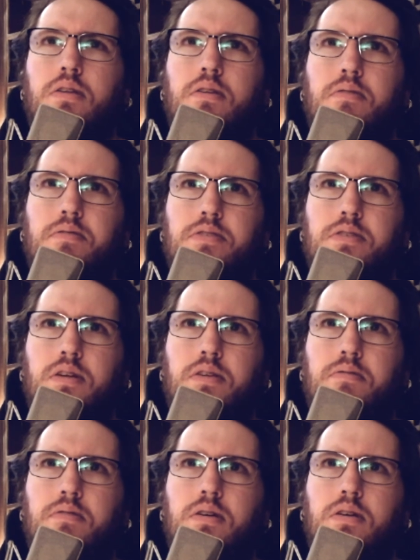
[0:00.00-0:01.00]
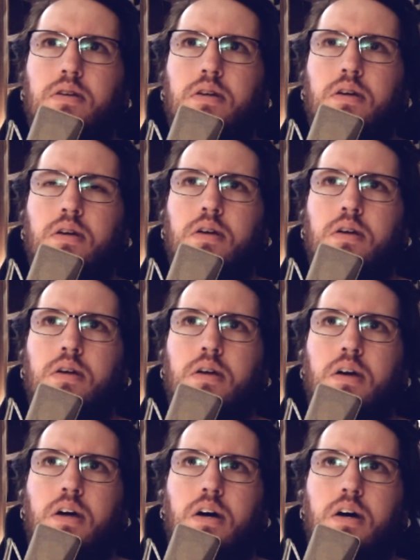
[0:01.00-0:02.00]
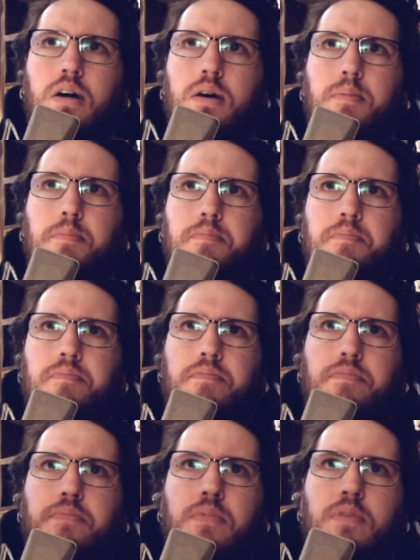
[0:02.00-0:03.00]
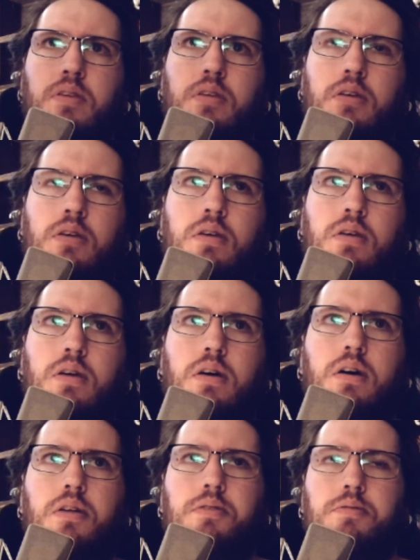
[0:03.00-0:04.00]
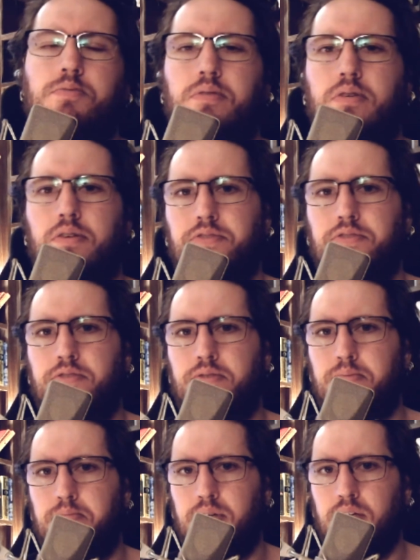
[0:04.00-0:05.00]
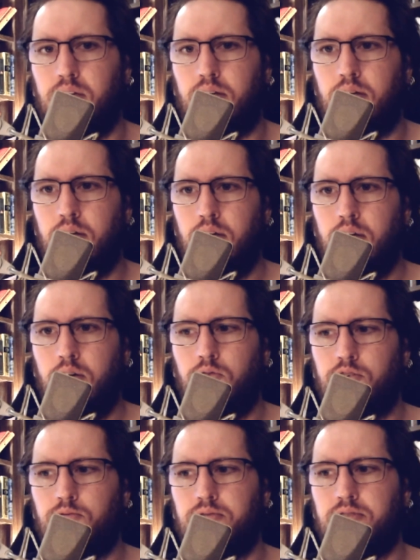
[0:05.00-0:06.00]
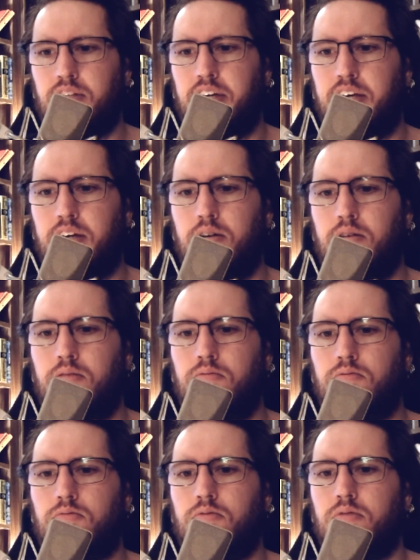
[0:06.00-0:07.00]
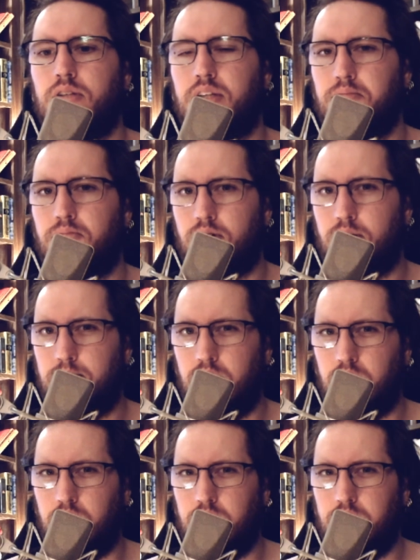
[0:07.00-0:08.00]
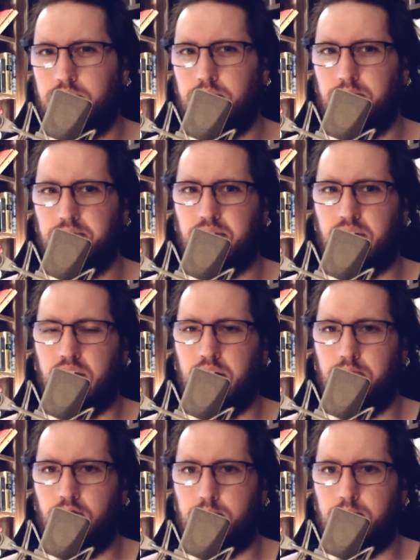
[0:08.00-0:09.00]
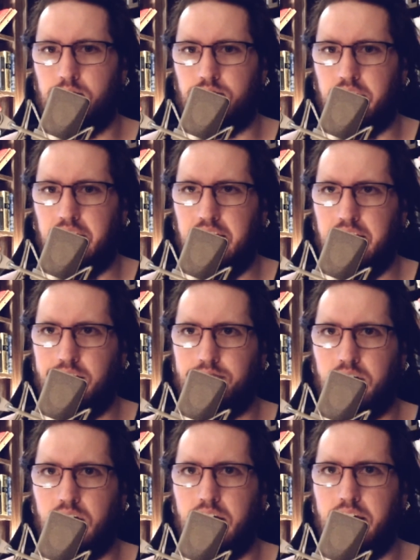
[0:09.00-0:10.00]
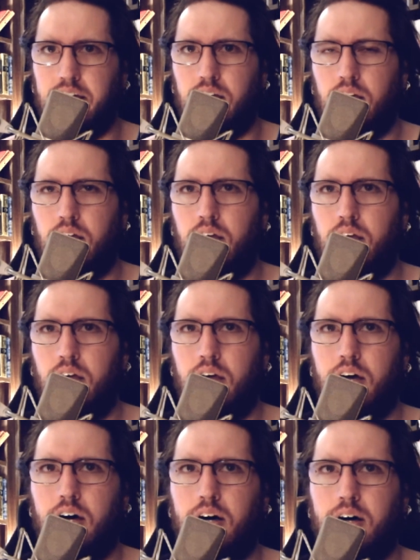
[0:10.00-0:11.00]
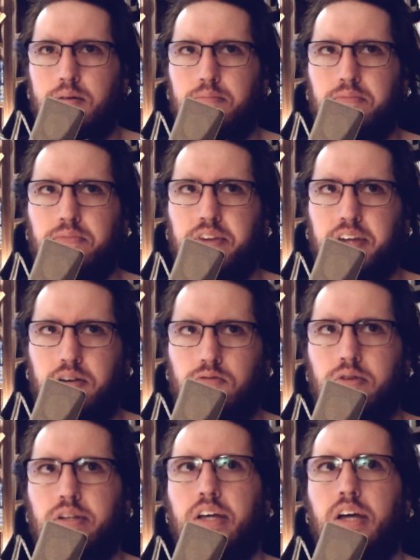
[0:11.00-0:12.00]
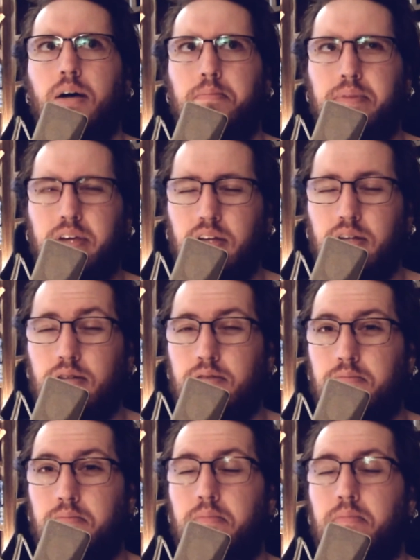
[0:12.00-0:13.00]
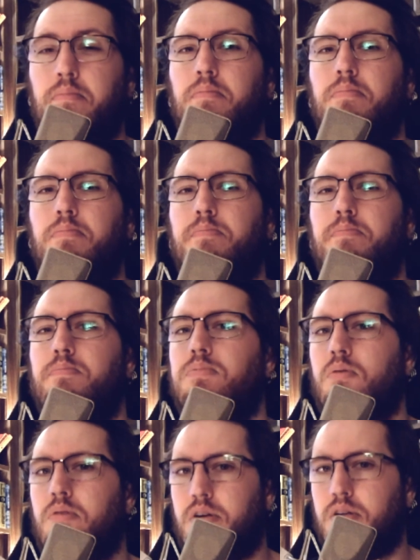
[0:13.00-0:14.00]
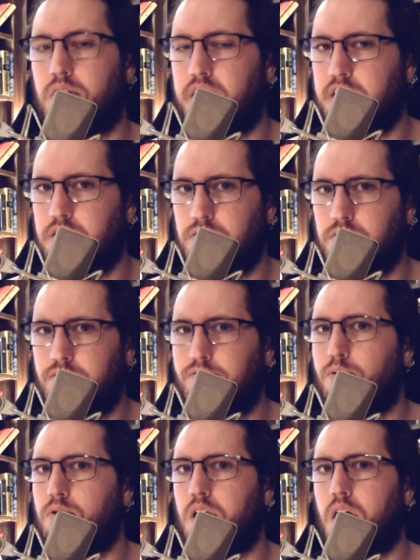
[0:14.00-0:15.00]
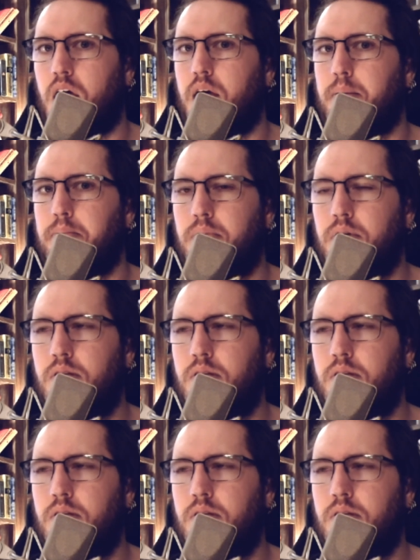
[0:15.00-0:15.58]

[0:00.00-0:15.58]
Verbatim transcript: there was another one. Um, uh, there was one called Speak, which was like really more punkish. It was like kind of more pushing AFI, um, like really upbeat, borderline two four time.